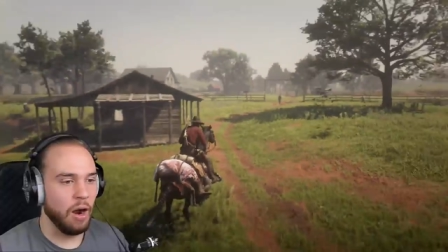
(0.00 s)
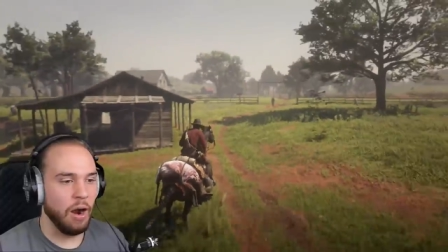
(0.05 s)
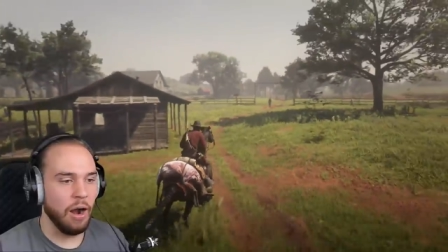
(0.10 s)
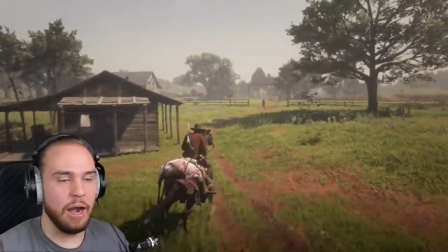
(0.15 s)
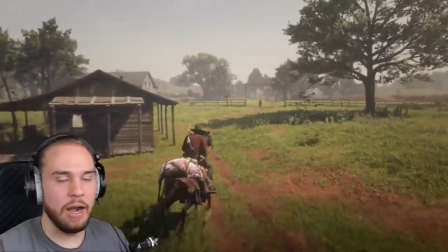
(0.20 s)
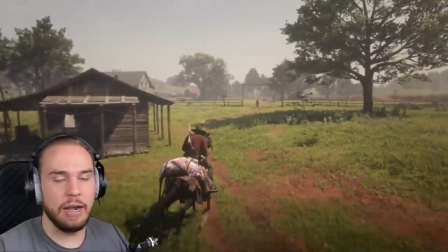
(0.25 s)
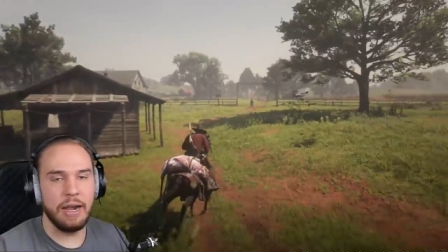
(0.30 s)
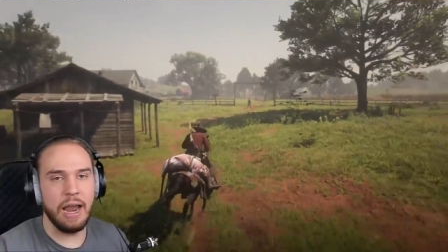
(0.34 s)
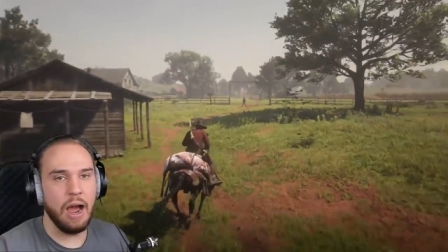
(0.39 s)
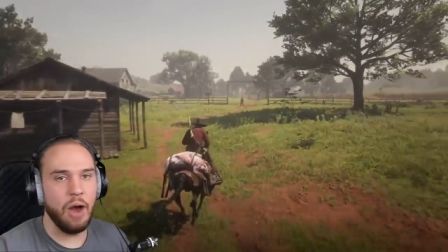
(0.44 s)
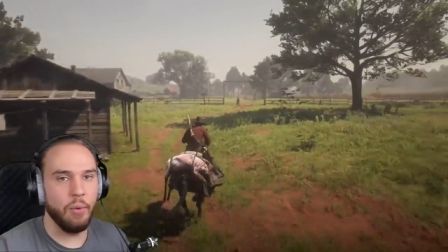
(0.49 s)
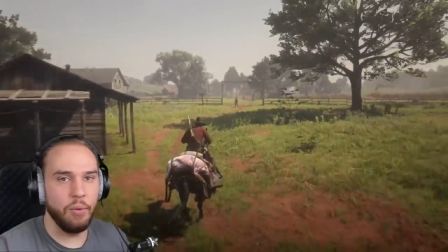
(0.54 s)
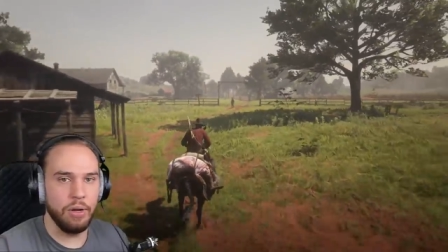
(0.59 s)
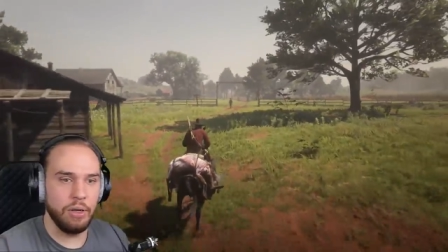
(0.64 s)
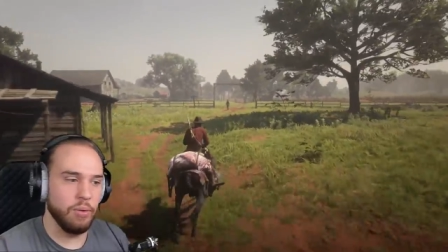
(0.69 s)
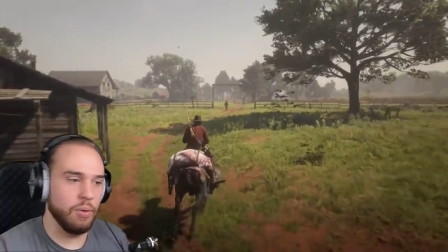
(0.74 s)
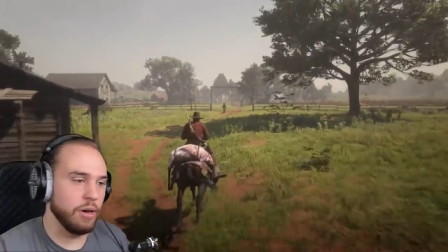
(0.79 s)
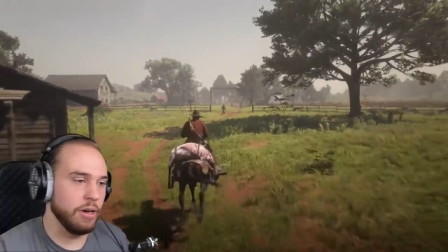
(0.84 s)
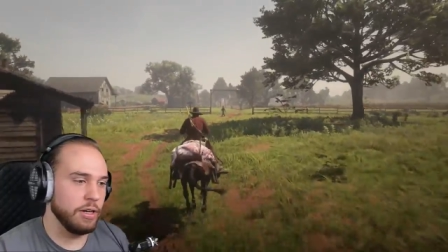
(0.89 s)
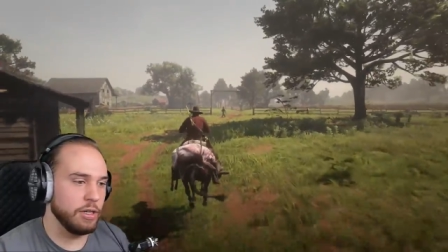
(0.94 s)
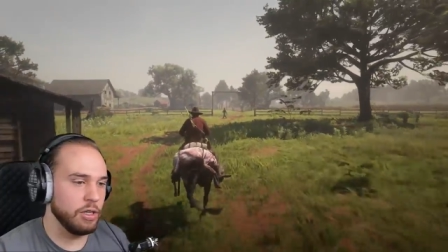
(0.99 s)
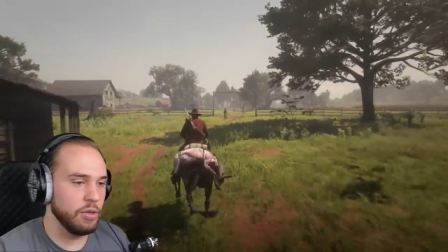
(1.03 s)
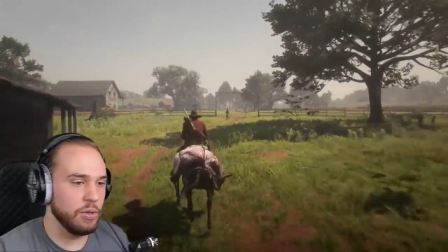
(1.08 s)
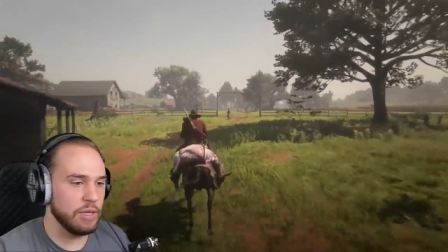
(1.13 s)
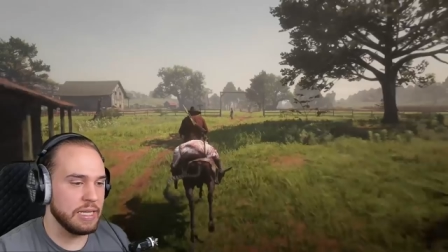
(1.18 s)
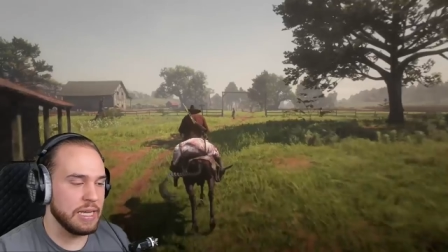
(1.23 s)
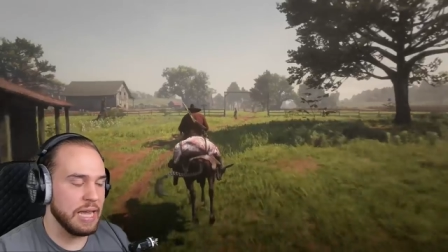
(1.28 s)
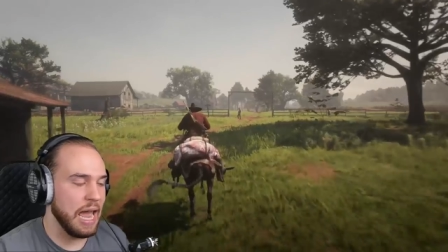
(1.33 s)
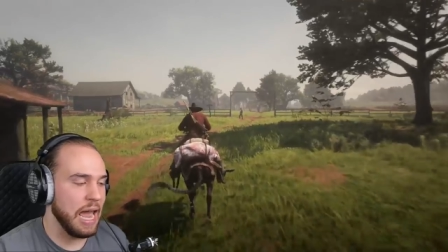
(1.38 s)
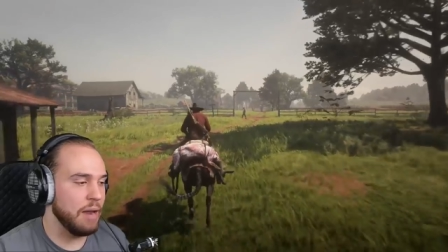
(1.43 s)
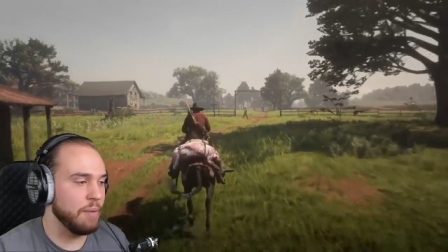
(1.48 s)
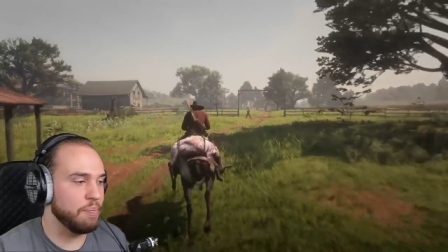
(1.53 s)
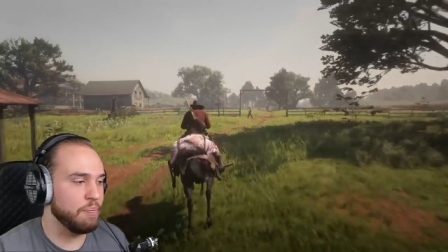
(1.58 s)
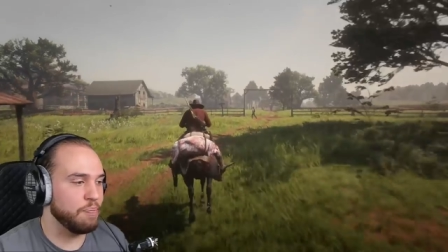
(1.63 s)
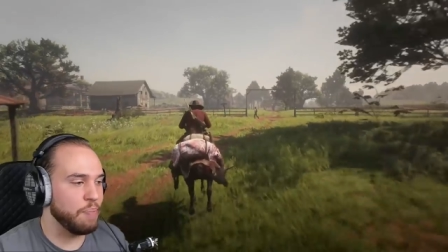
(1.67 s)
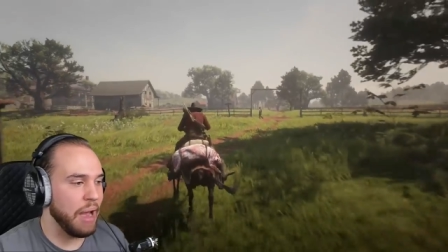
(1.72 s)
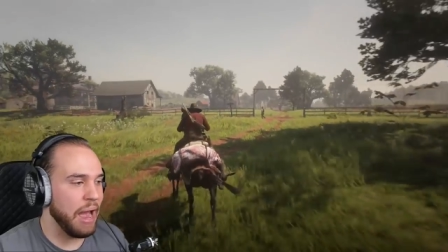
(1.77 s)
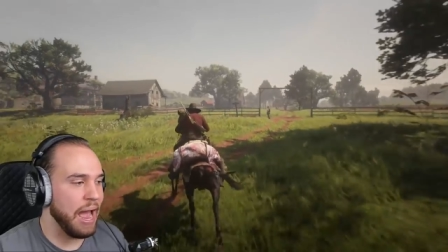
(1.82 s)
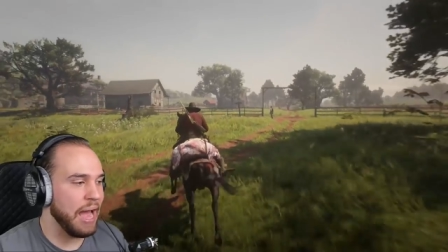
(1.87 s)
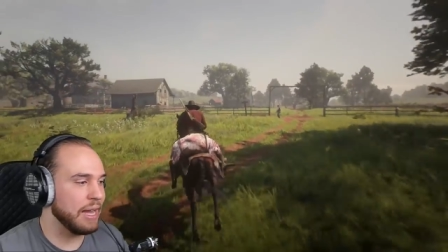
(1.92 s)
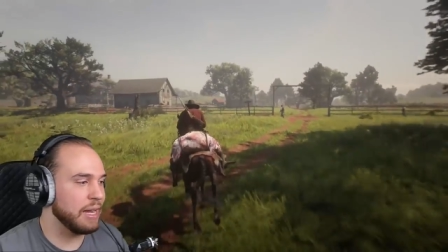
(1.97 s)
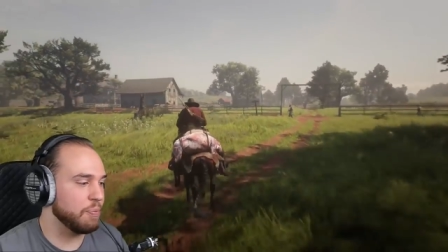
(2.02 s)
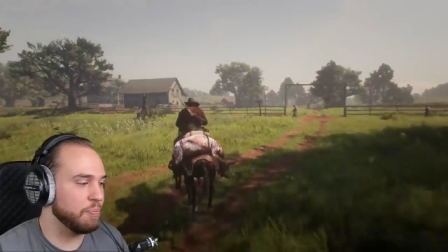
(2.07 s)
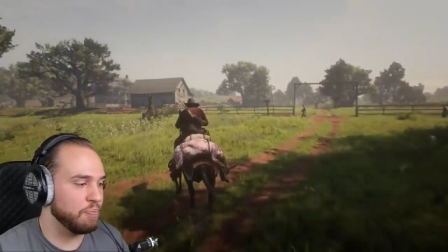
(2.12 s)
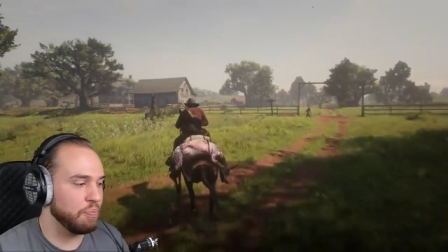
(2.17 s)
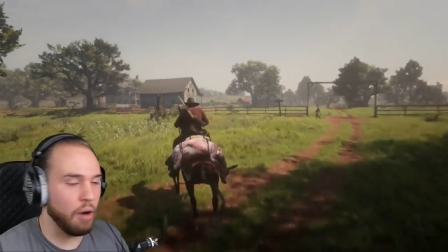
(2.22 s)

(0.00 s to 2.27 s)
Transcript: right, now what you want to do is head back.